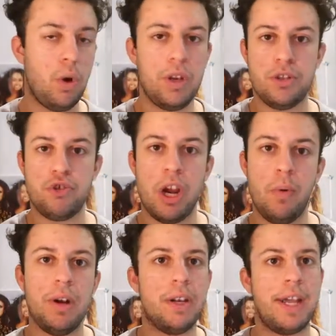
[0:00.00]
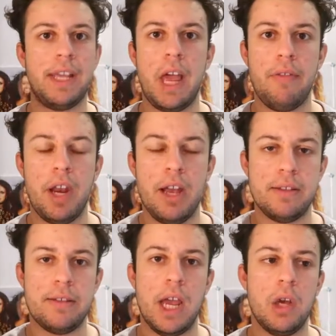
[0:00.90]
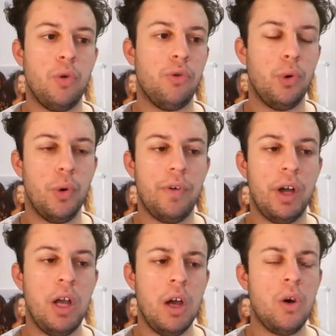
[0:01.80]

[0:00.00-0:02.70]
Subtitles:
straight one day, gay the next day, or sort of a,